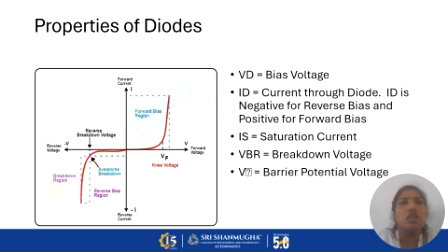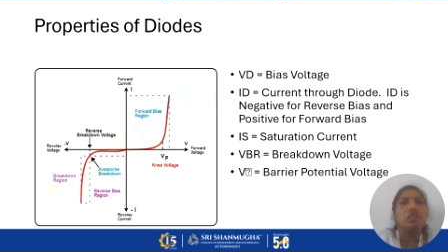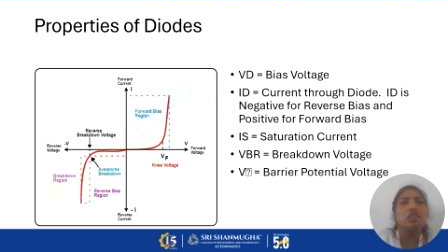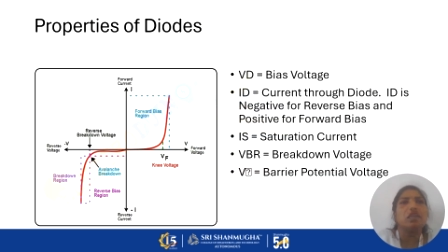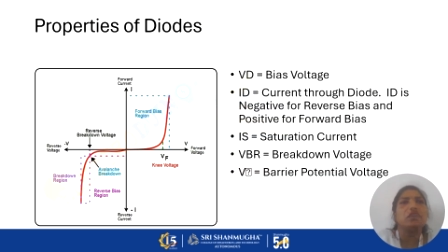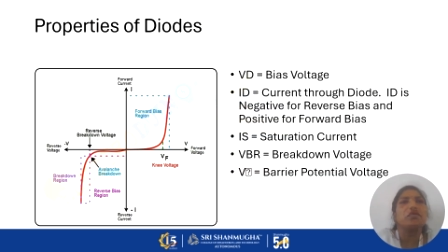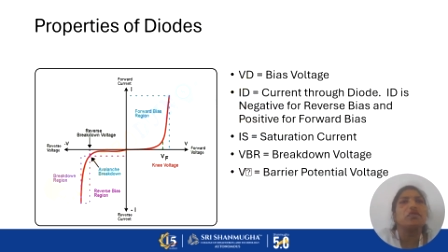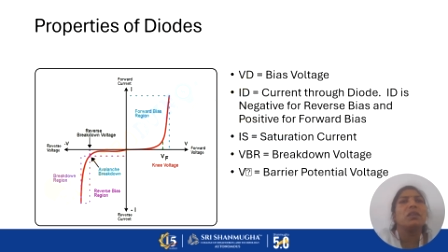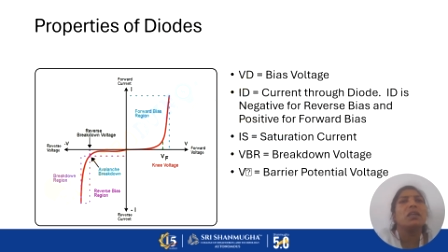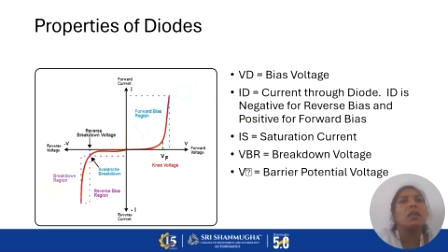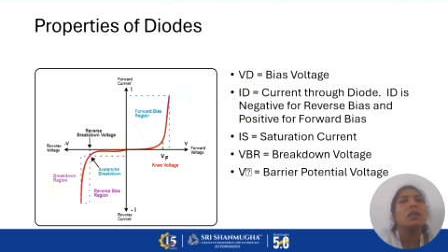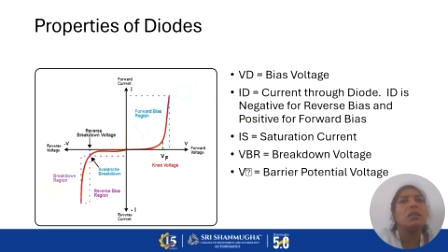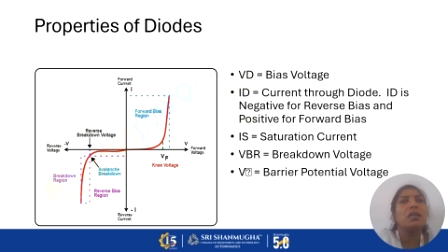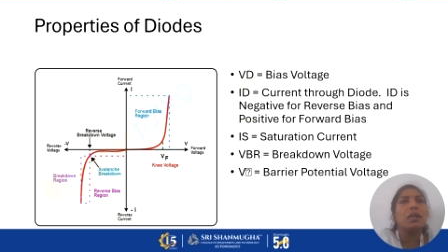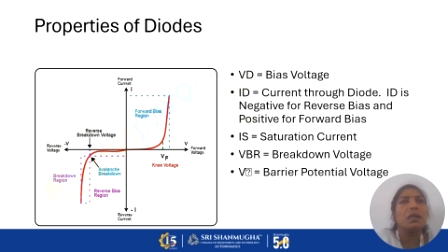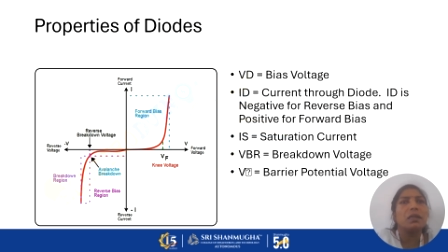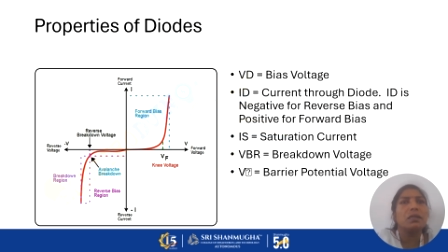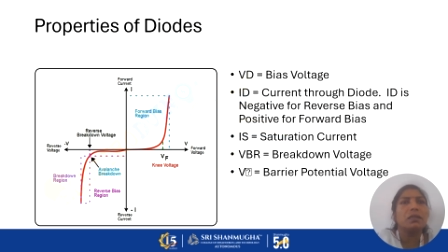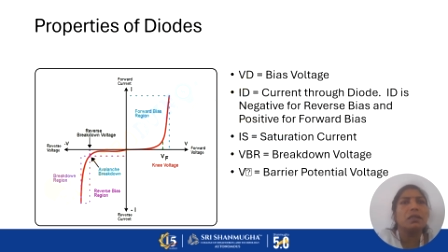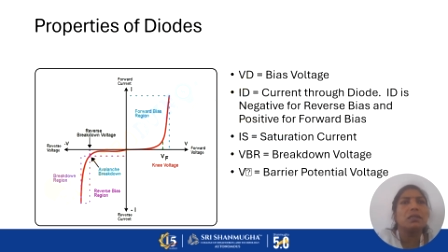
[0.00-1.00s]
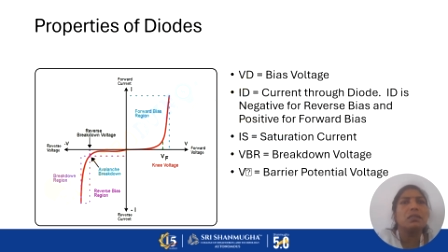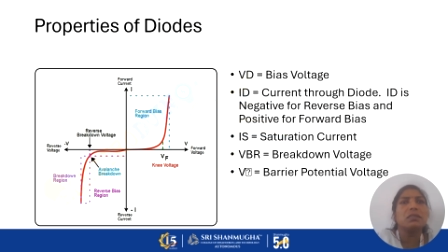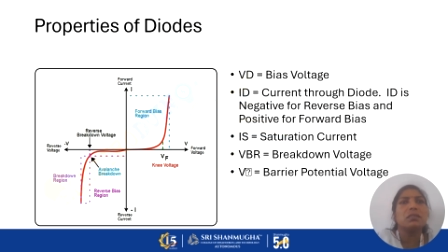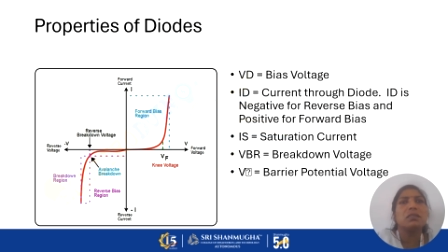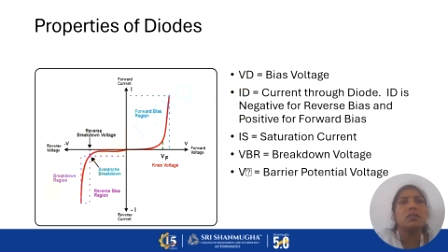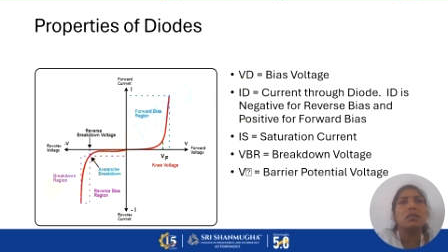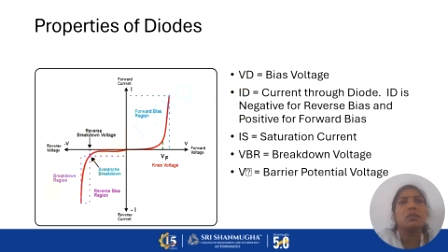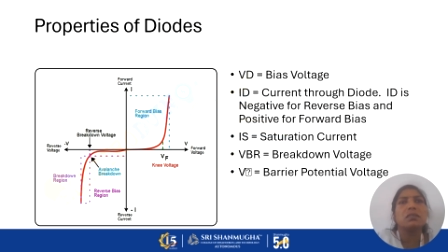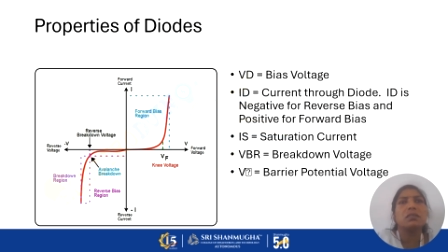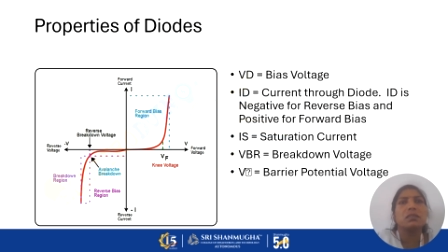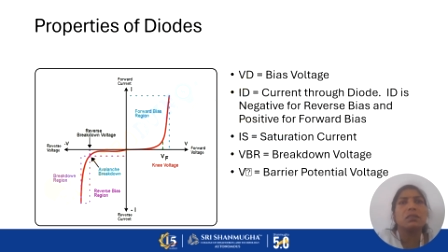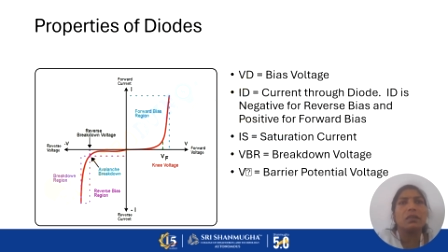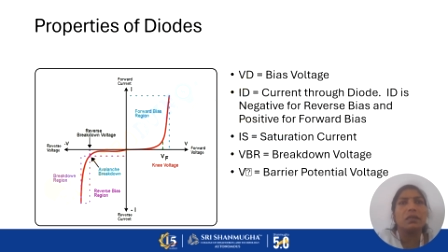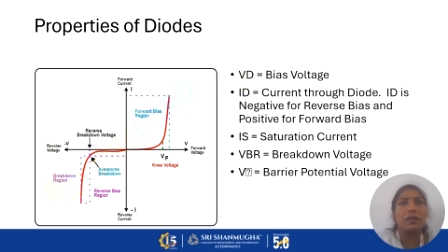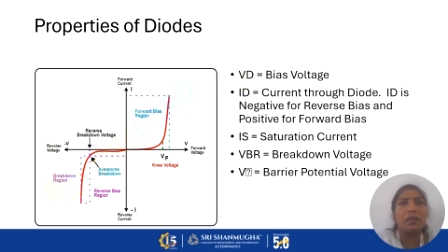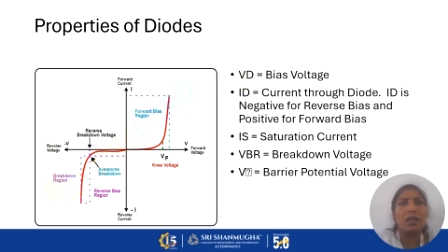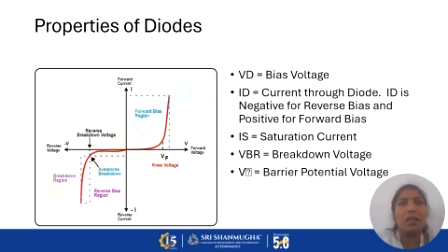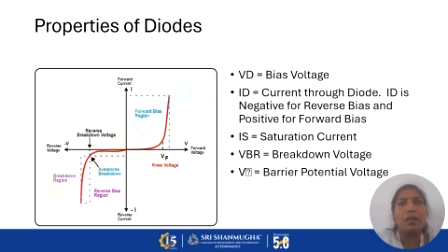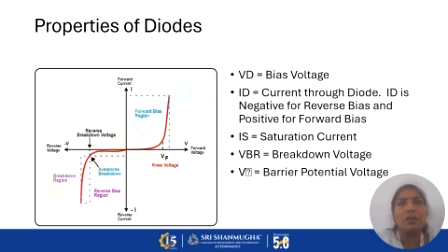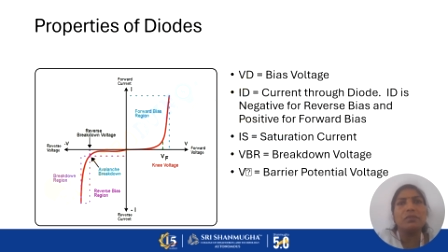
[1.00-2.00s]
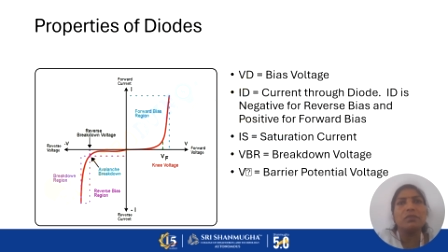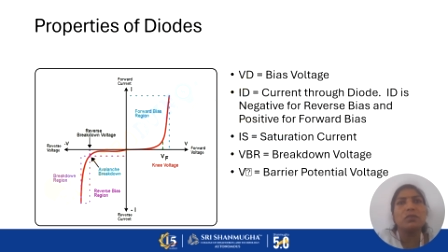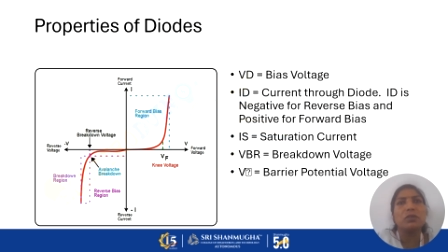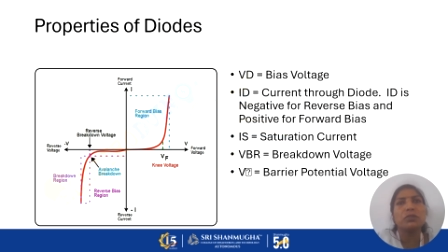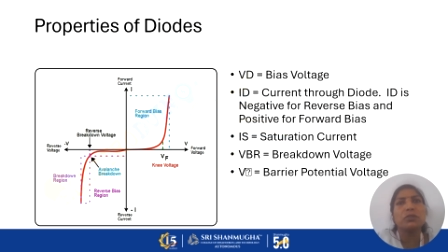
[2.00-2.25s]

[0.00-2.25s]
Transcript: And VI characteristics graph